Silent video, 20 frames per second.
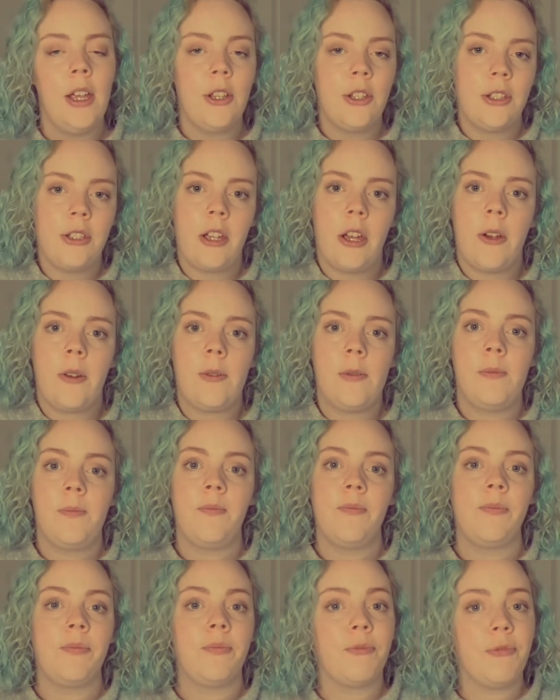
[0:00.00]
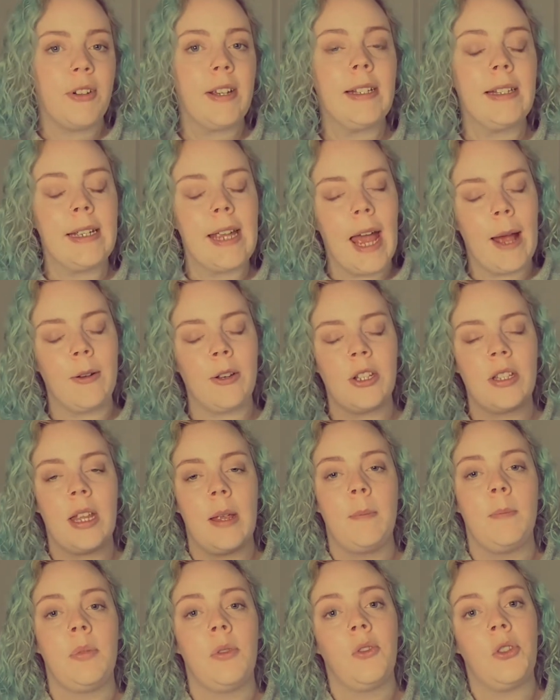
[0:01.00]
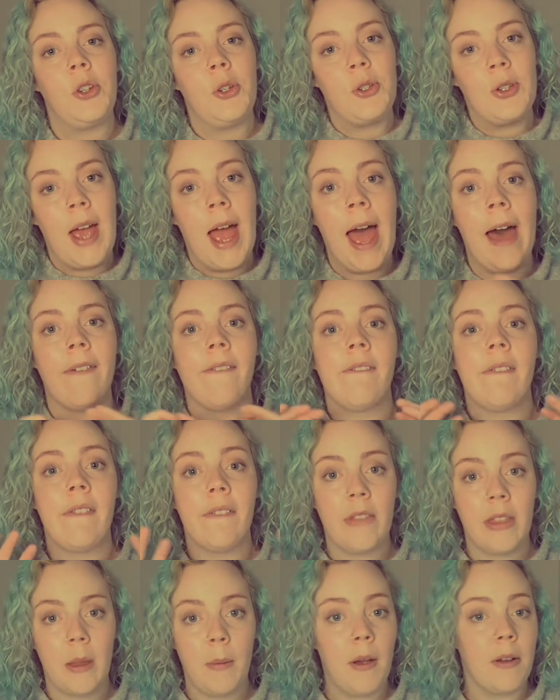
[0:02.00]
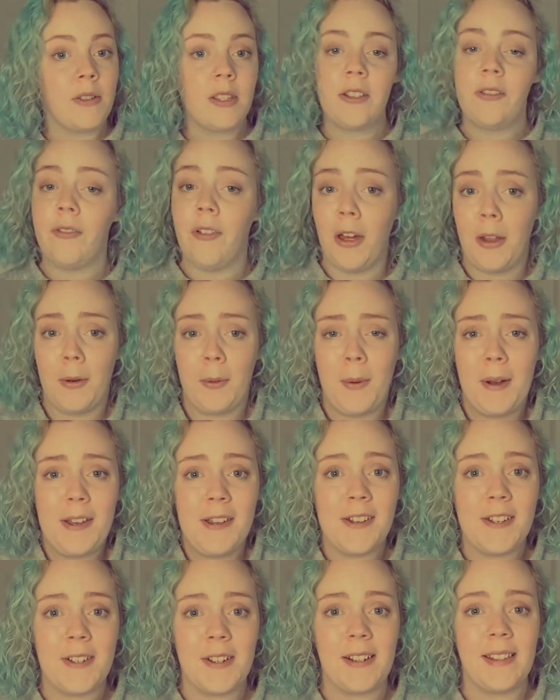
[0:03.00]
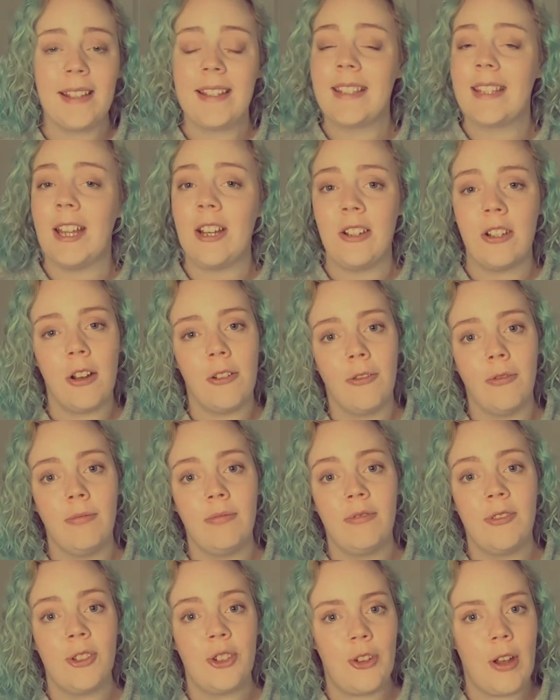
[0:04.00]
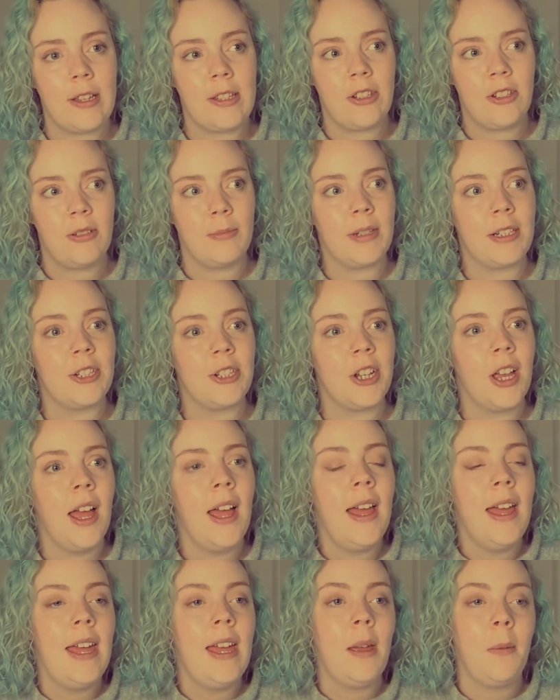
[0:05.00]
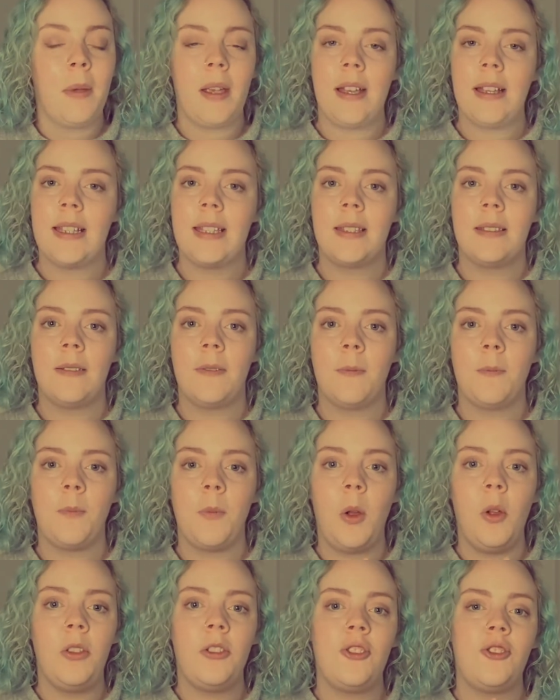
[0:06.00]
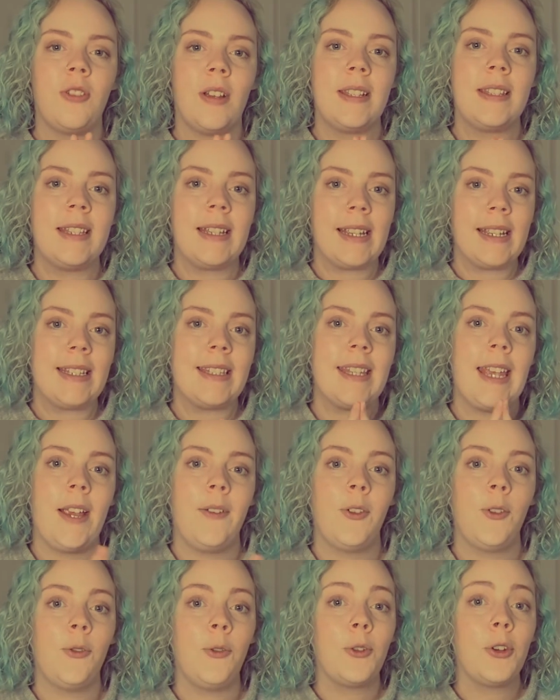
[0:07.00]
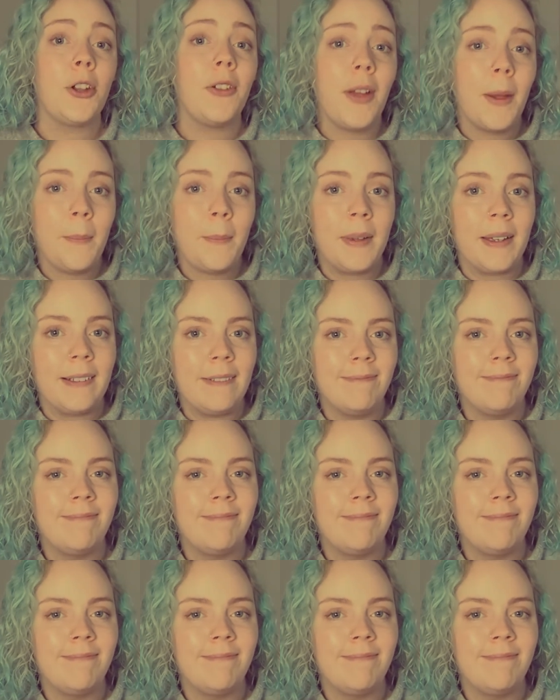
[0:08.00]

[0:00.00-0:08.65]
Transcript: So really I just implore you to have the most fun when you're doing this and don't stress too much, because all the stressing is saved for November.